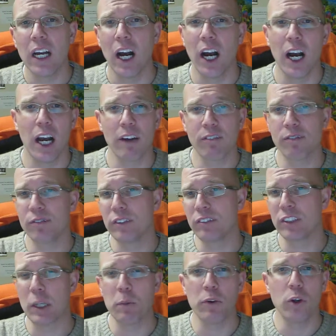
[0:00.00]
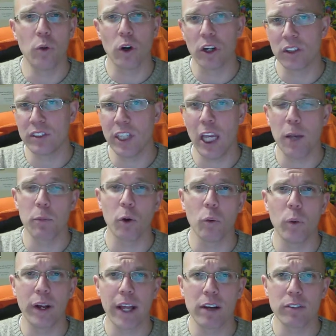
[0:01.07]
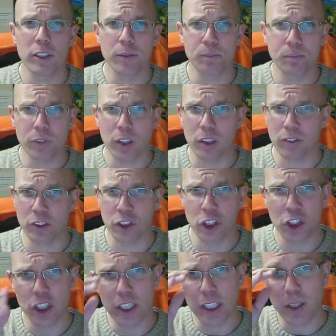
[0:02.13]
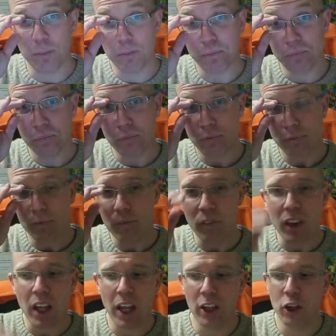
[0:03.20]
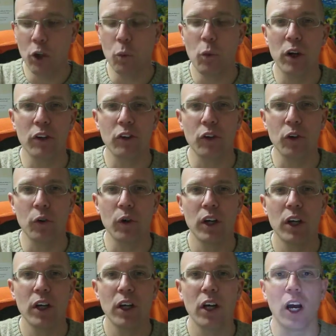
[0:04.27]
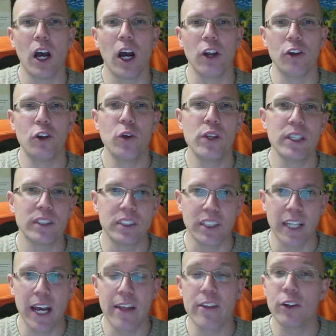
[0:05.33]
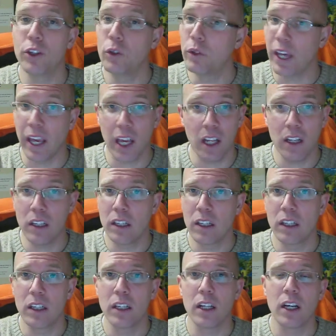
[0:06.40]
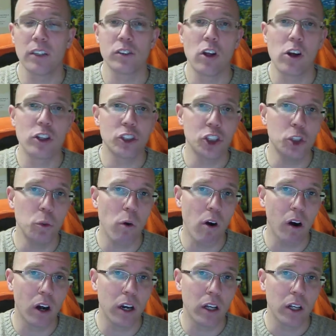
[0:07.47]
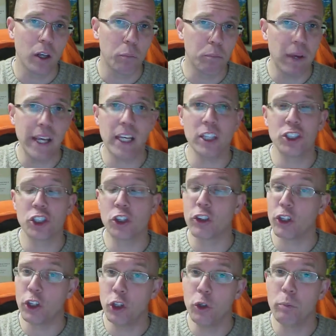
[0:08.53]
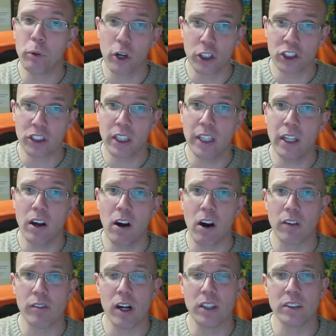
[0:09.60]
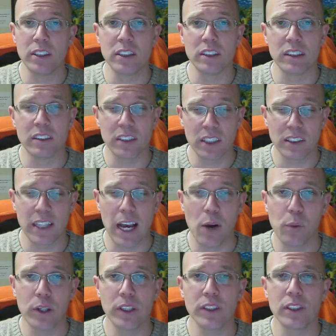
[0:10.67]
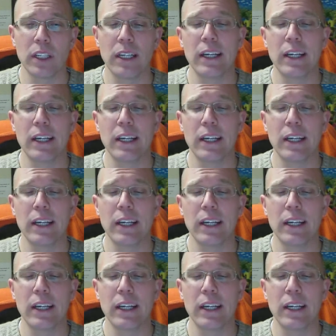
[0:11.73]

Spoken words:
If some of you are on a team or whatever, a fraternity, and you want to do this together, you can. As long as you are making sure that you personally are volunteering 6 hours